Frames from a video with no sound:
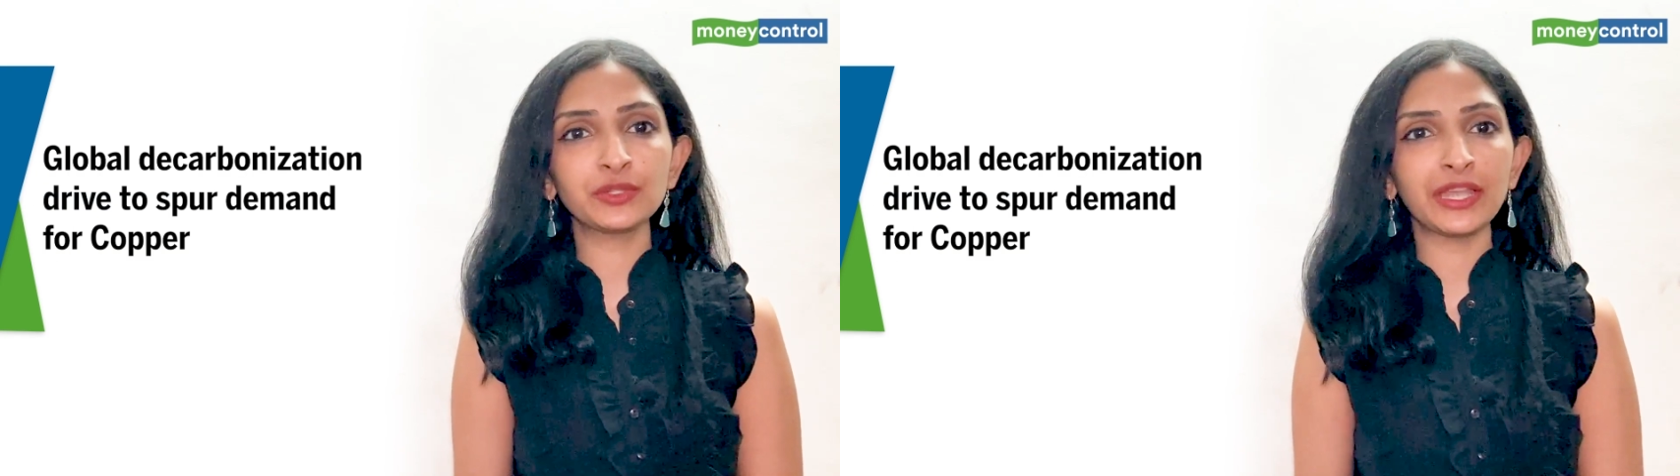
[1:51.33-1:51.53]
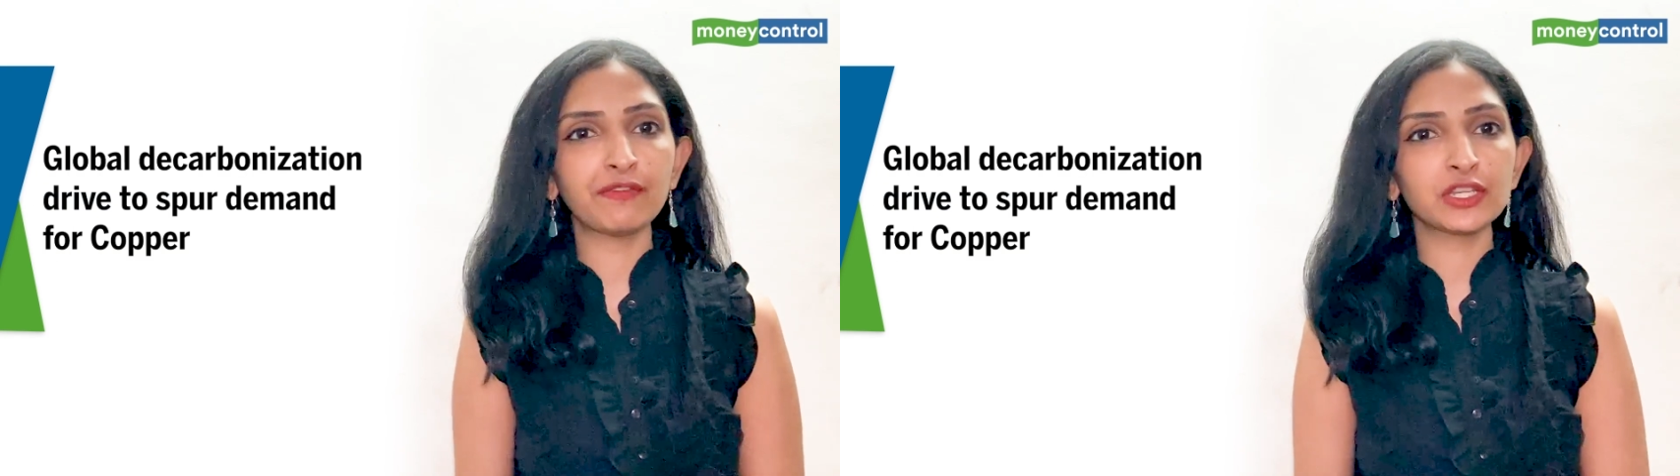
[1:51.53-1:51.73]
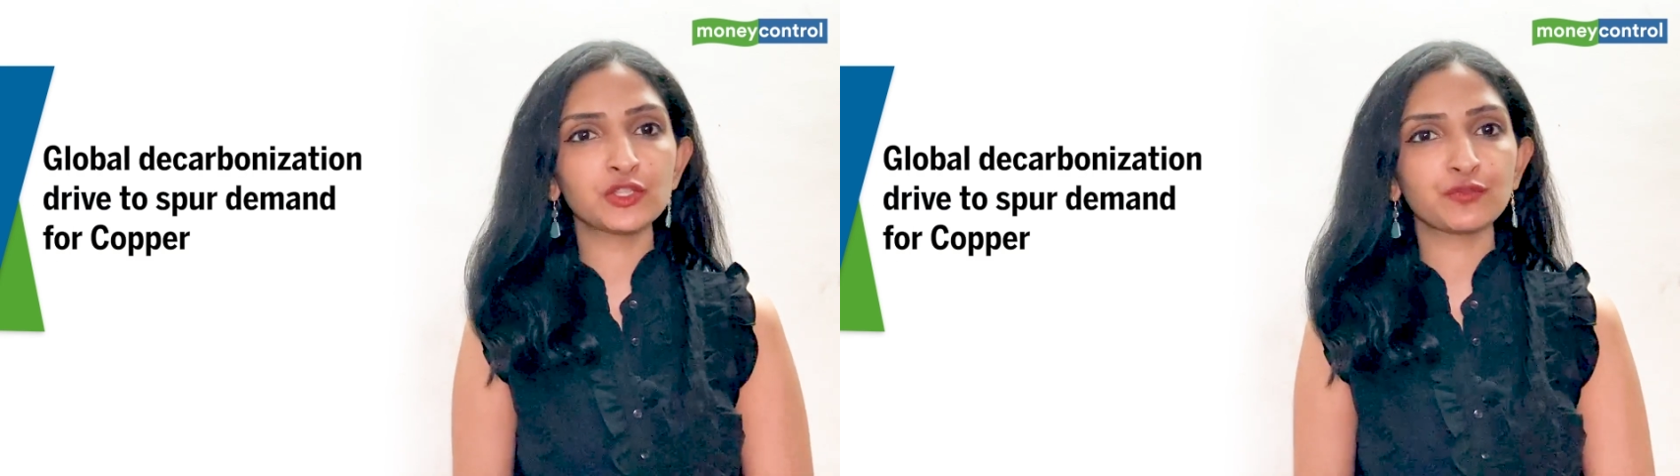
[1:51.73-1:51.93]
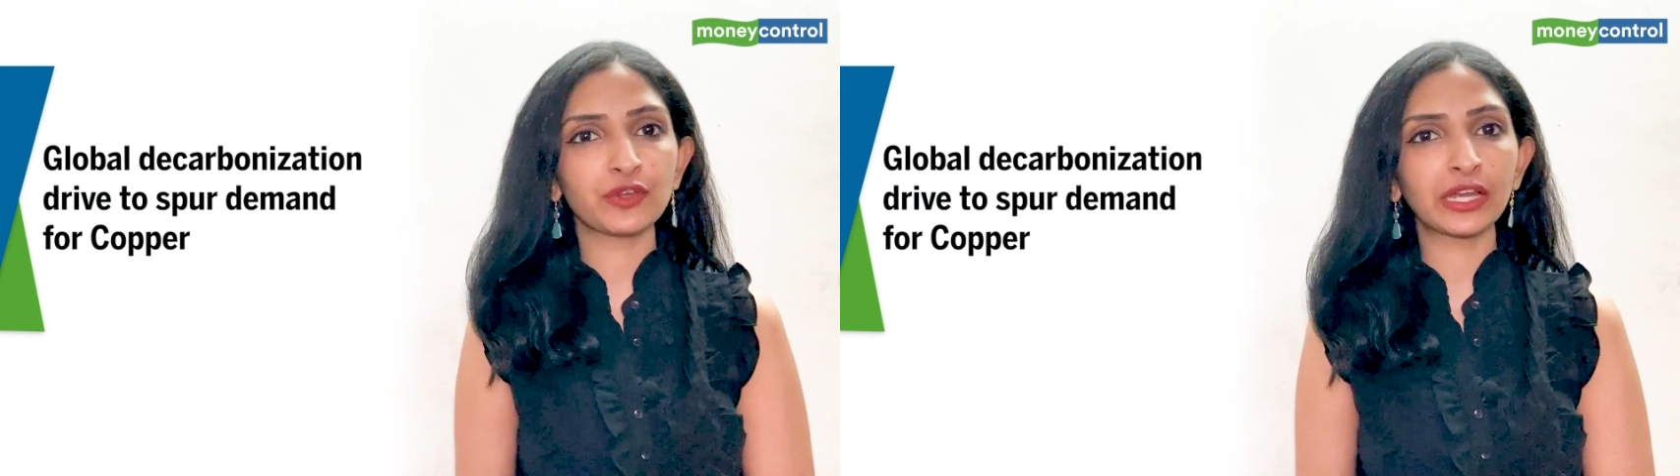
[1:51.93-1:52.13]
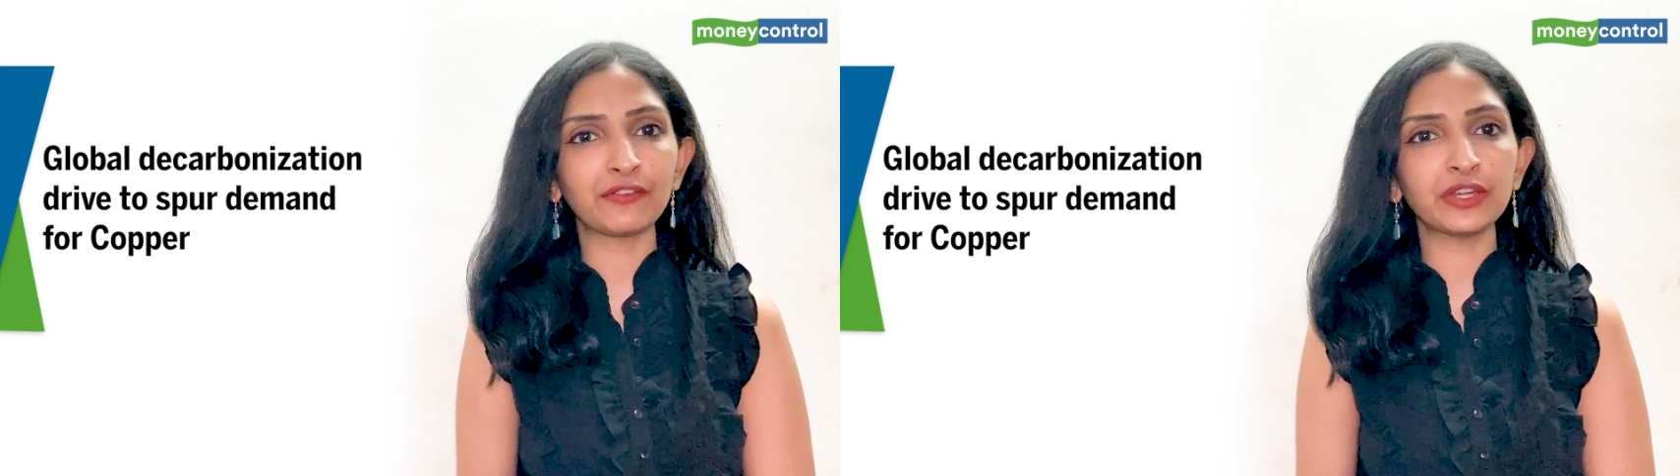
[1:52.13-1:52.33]
to the evidence of
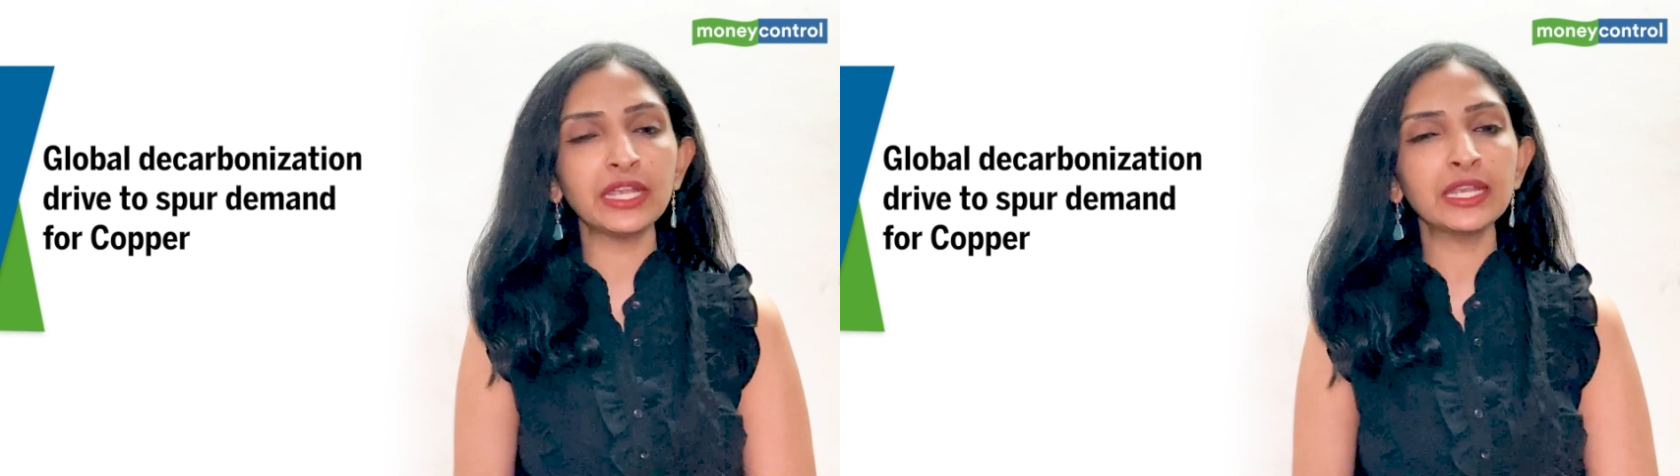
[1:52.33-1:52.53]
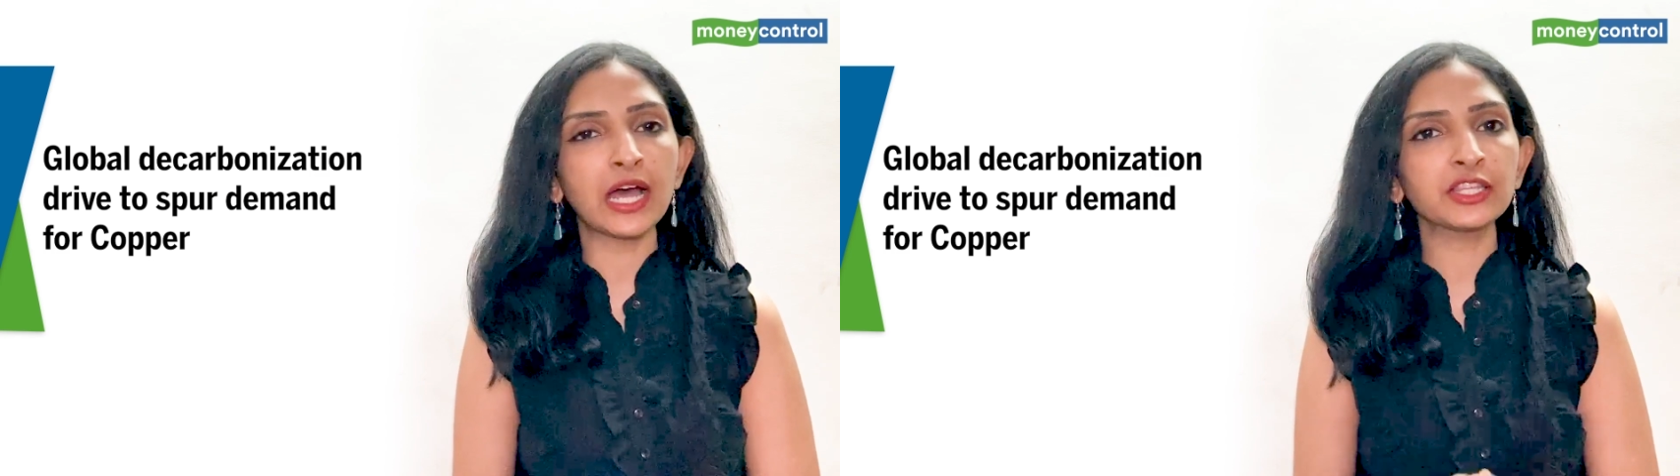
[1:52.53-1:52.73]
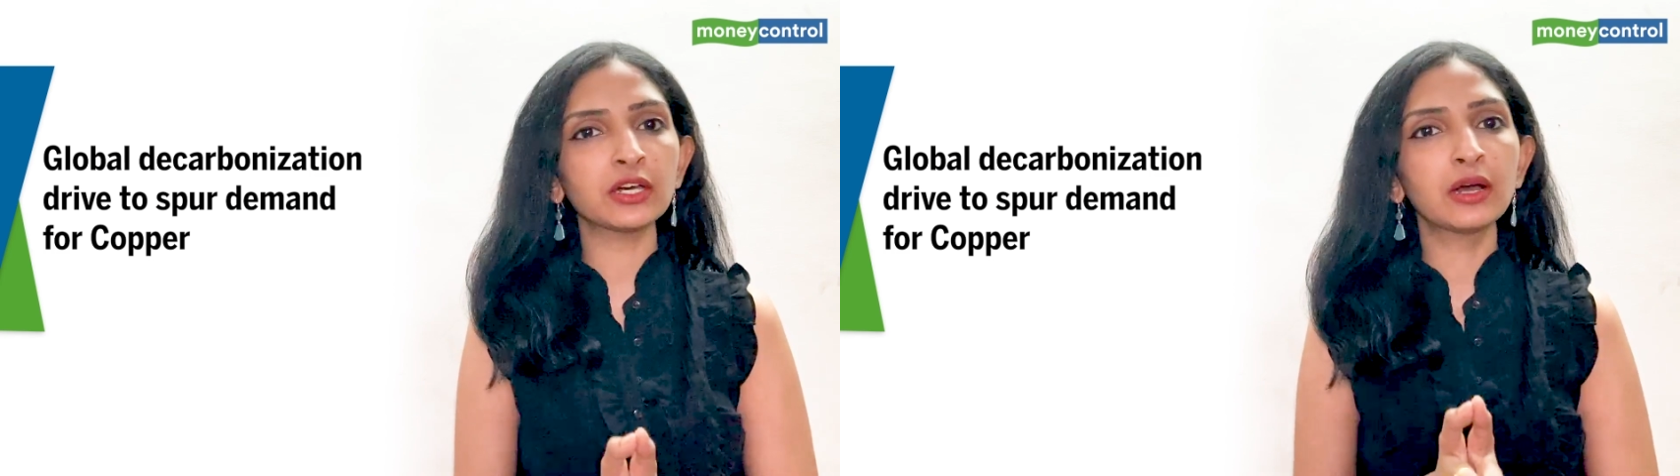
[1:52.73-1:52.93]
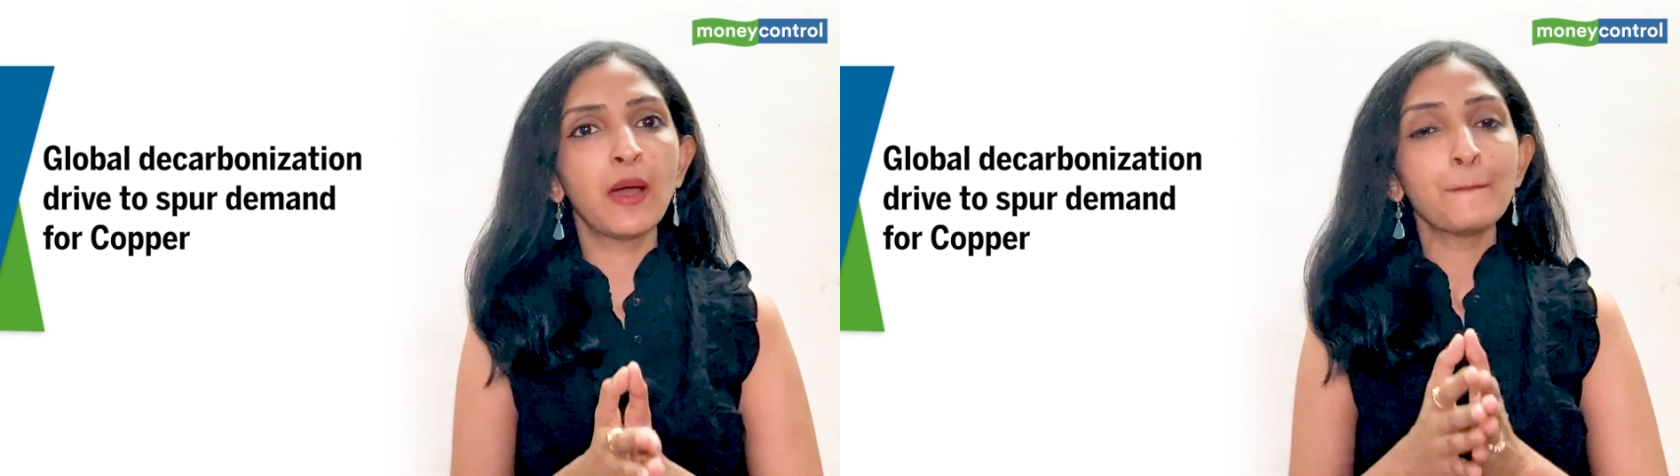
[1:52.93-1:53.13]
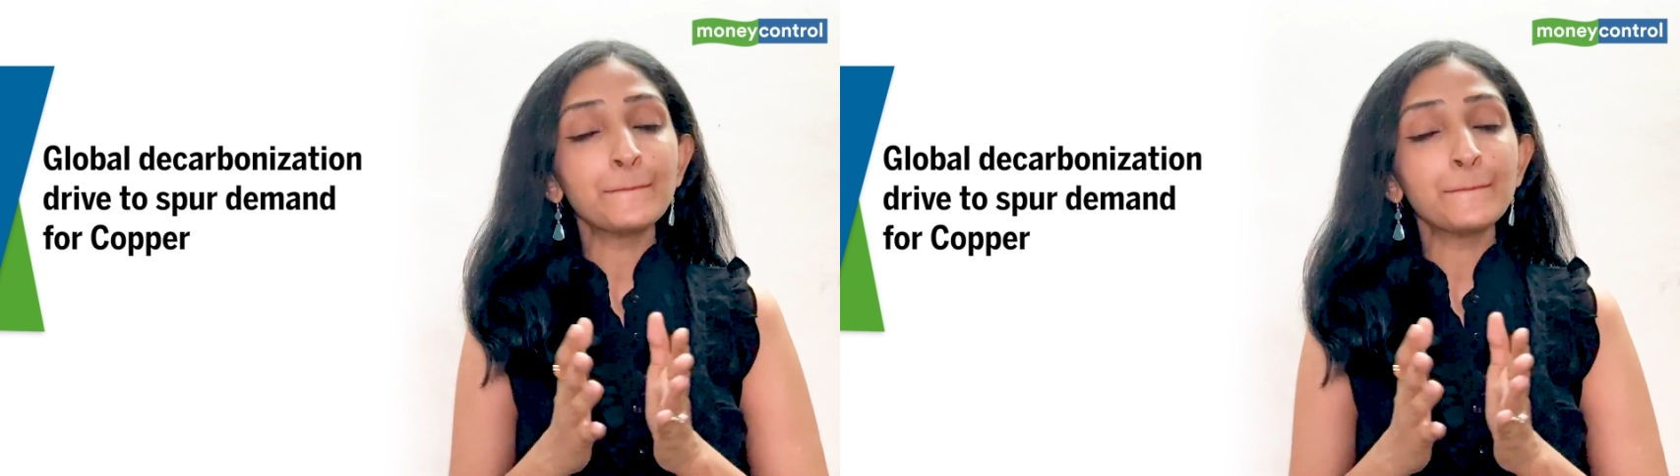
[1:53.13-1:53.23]
recovery in other